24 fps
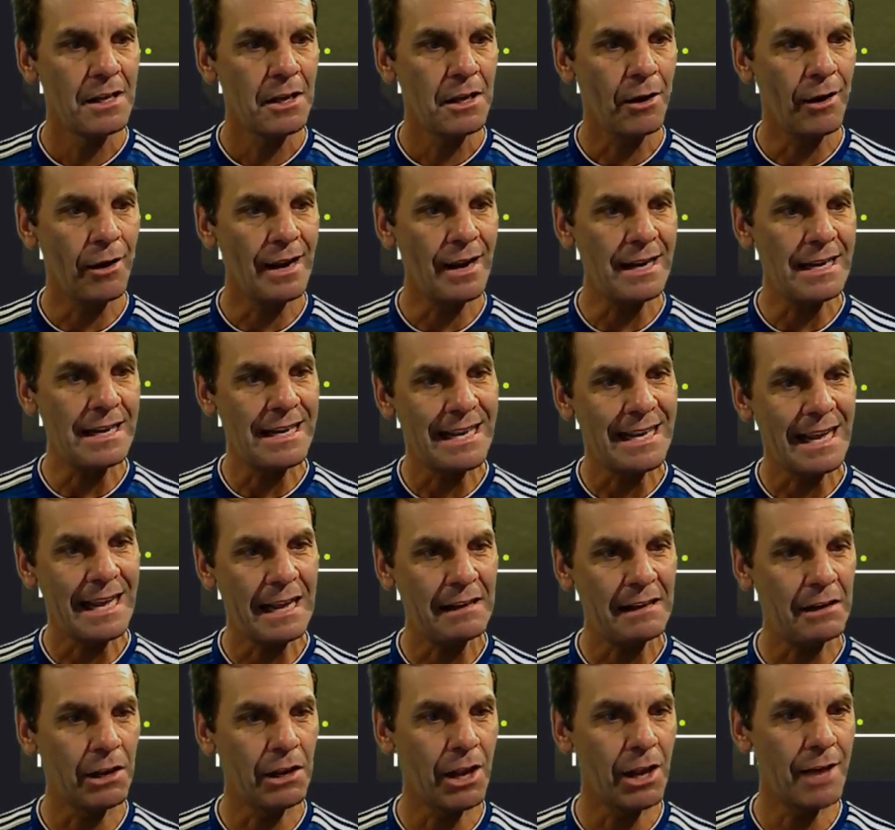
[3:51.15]
All right.
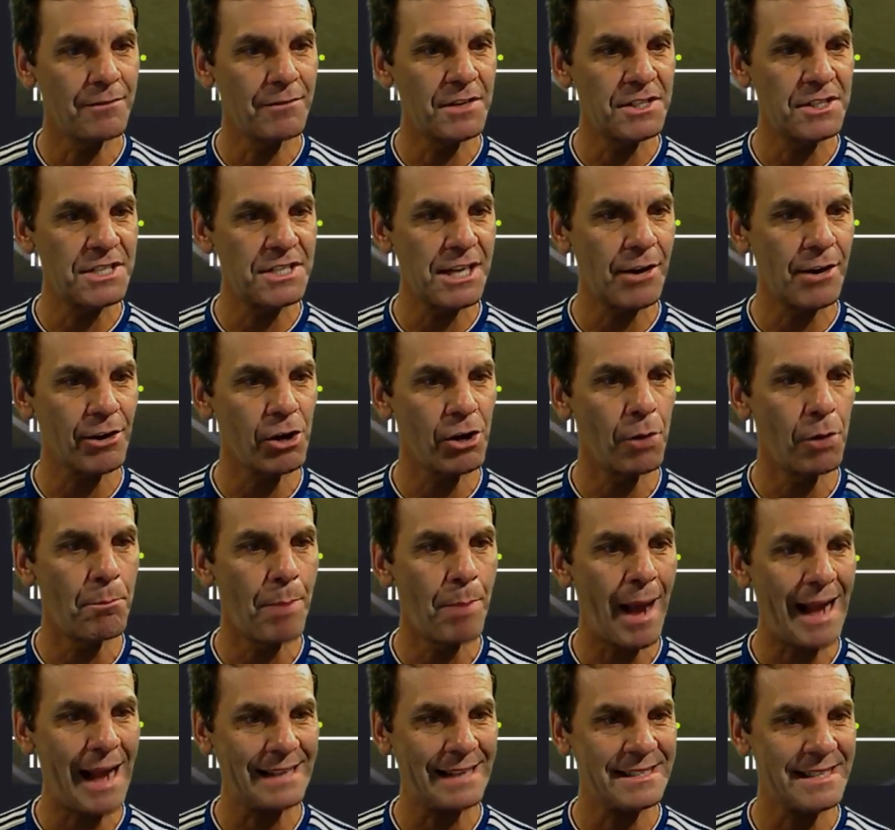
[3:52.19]
I'd love to see her go
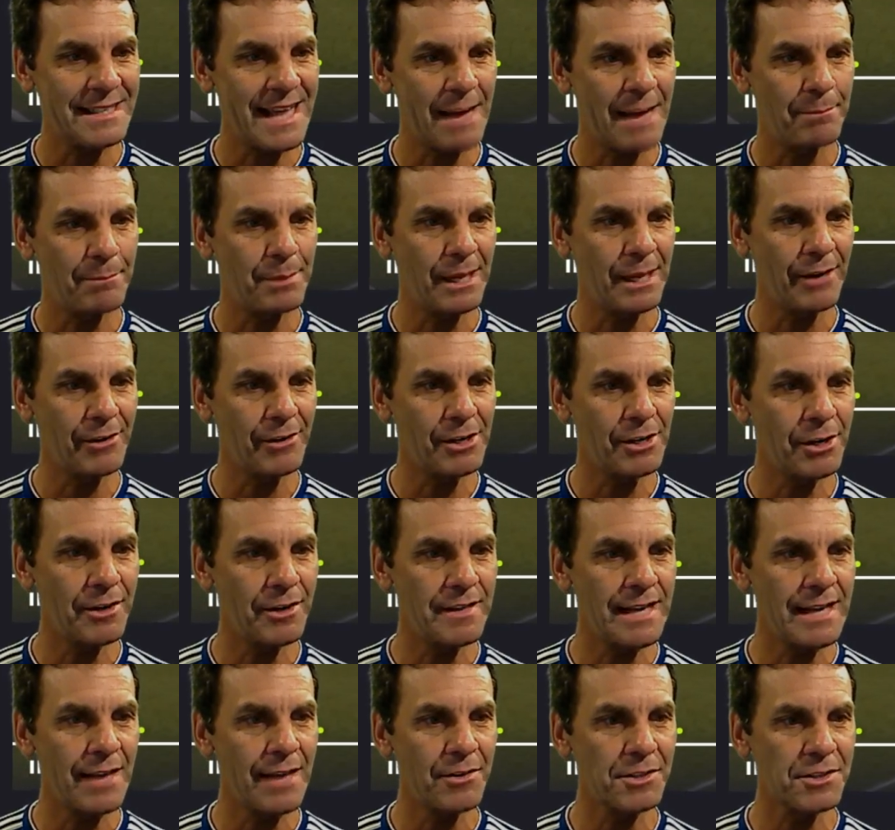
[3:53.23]
back to that player and go to
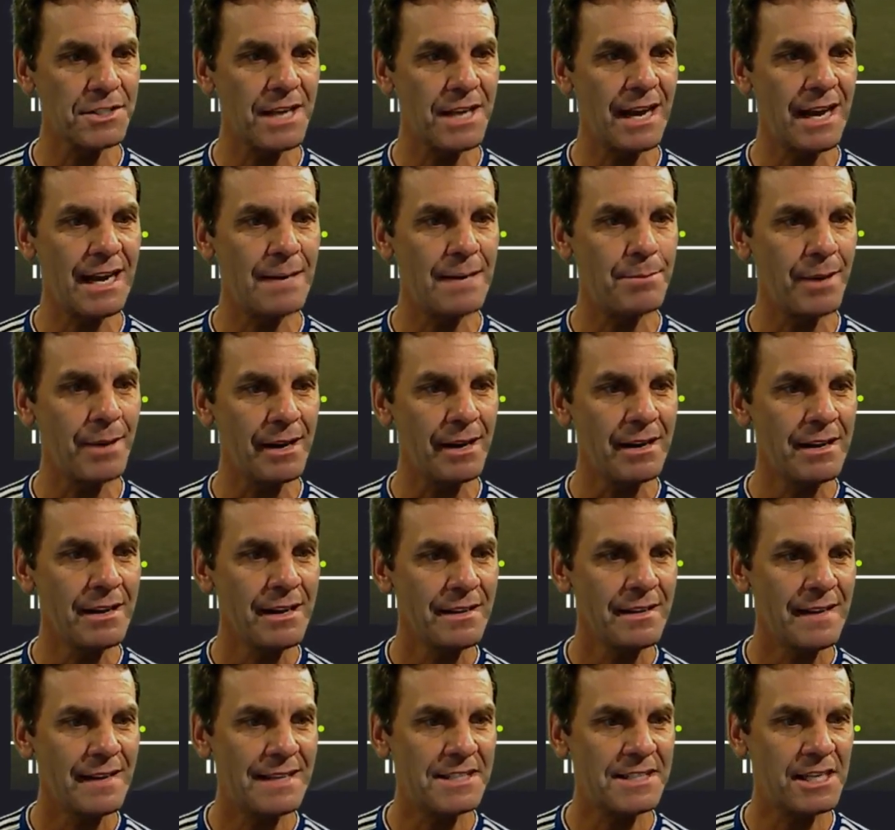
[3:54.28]
the other side, but
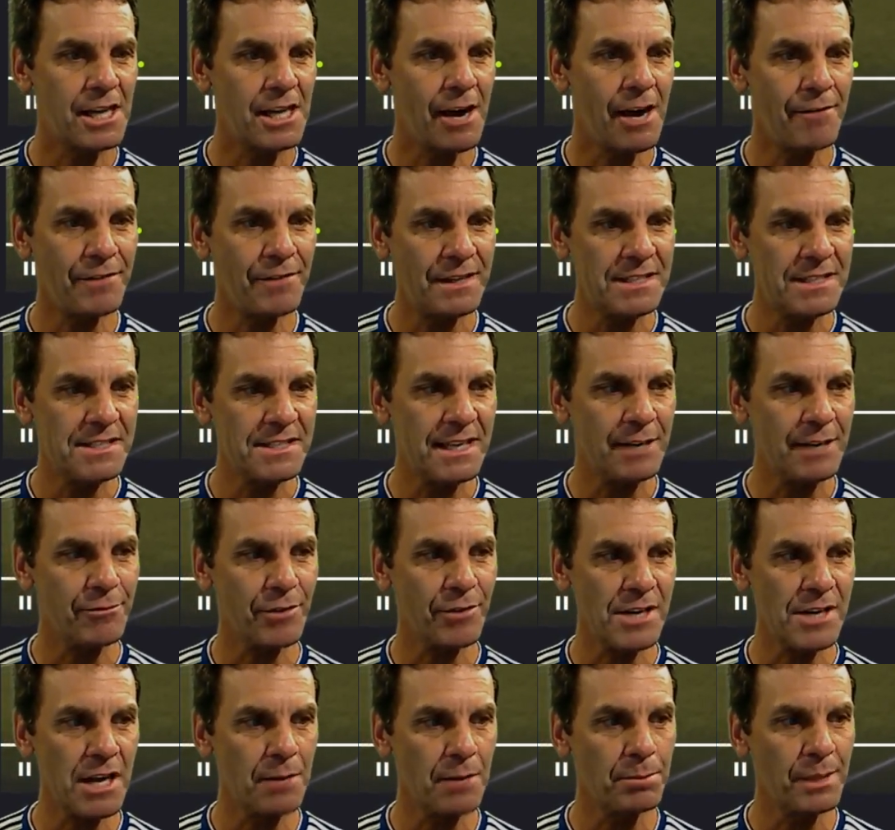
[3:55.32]
that's a confidence thing for
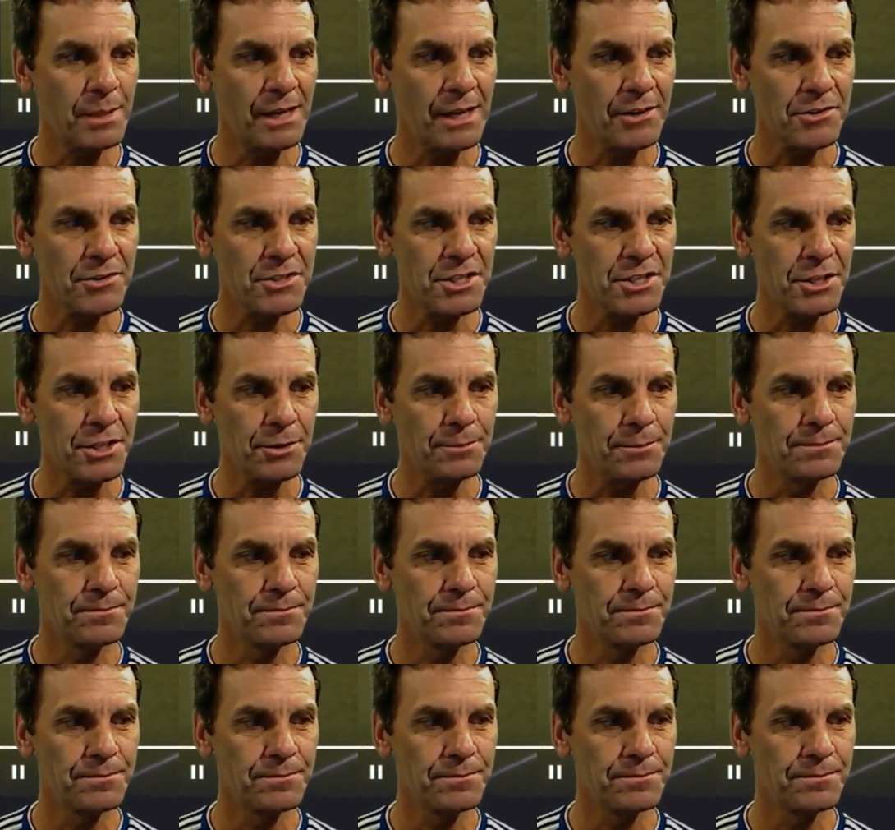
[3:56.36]
young players too.